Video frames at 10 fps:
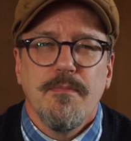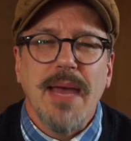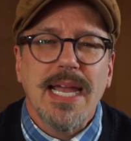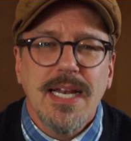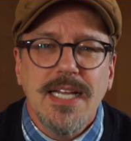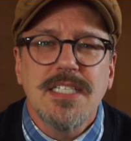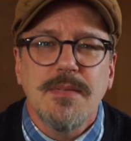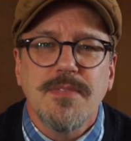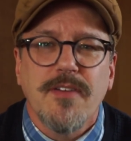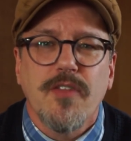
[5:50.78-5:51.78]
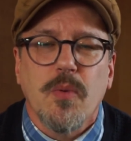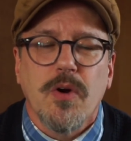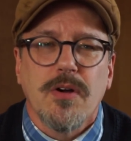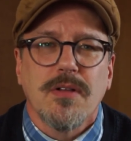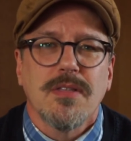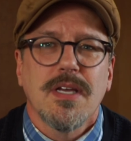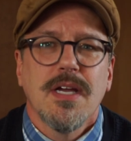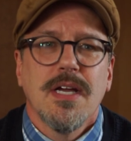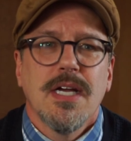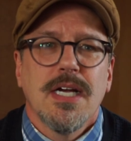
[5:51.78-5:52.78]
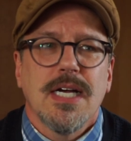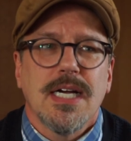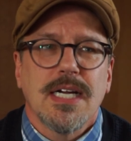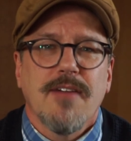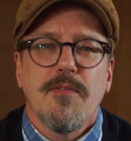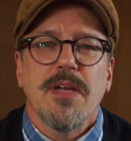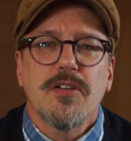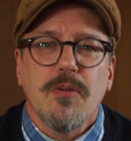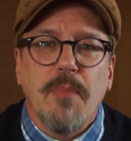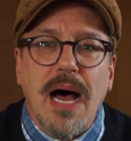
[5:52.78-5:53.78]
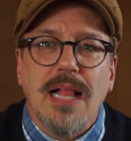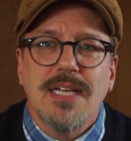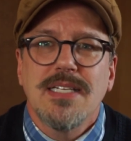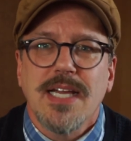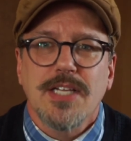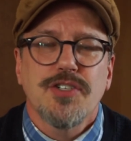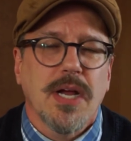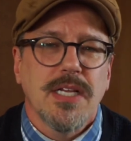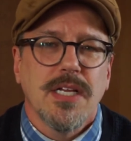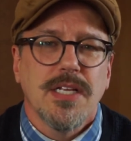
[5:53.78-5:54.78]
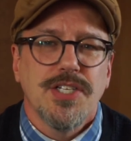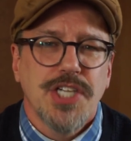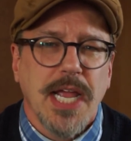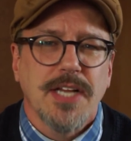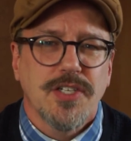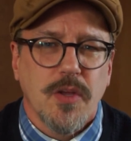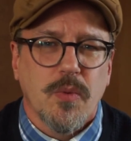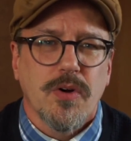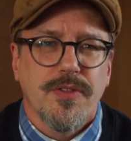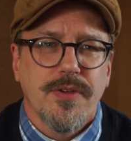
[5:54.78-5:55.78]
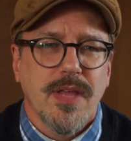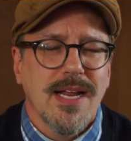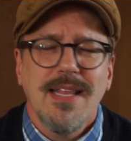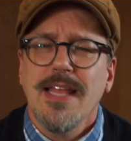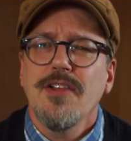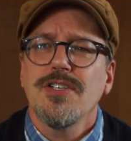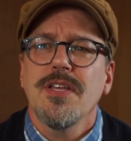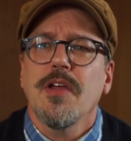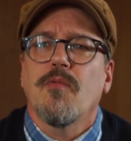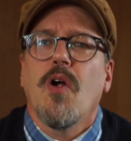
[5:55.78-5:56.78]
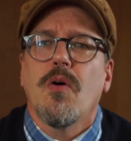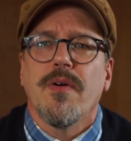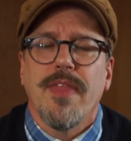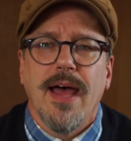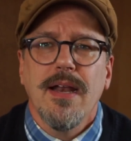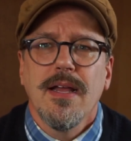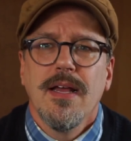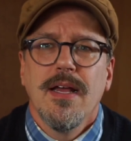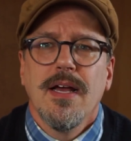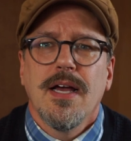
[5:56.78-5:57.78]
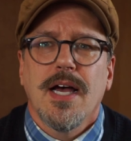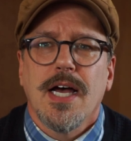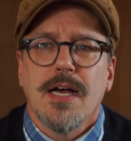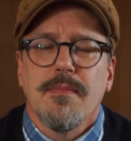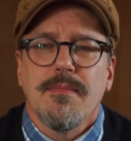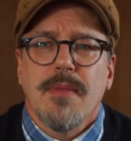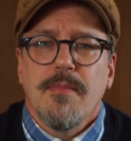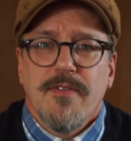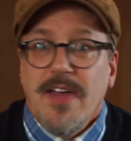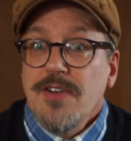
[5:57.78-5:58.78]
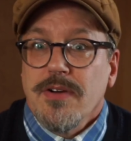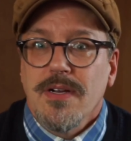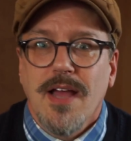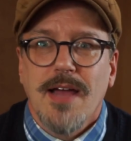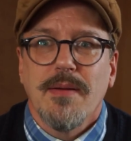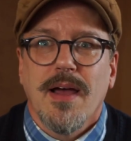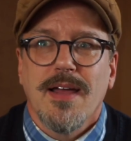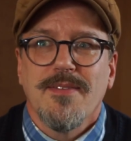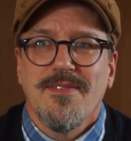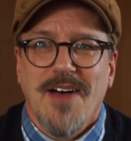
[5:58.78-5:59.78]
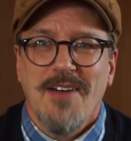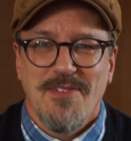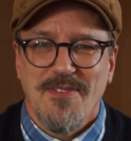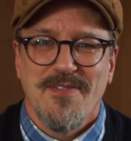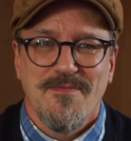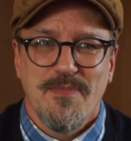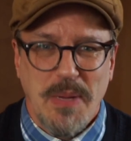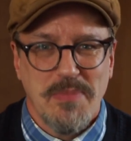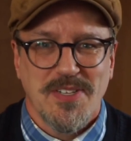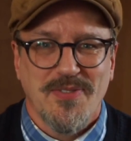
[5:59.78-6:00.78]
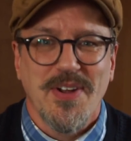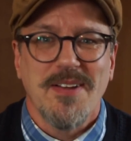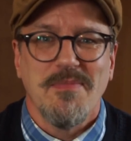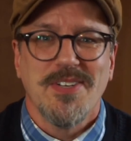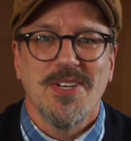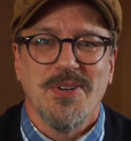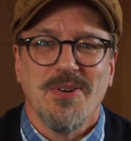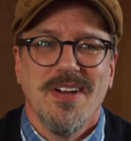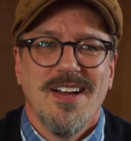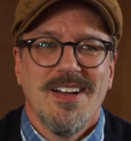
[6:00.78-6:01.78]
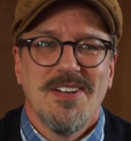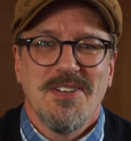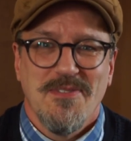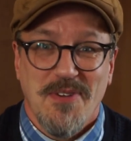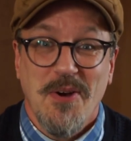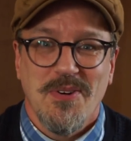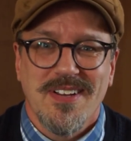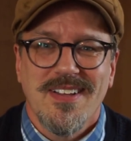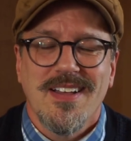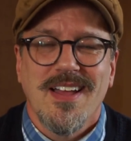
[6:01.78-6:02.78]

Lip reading: mechanisms of the world, governmental politics, trying to change the world through that. And there's nothing wrong with that. I'm a veteran. I fought for people's freedom to vote.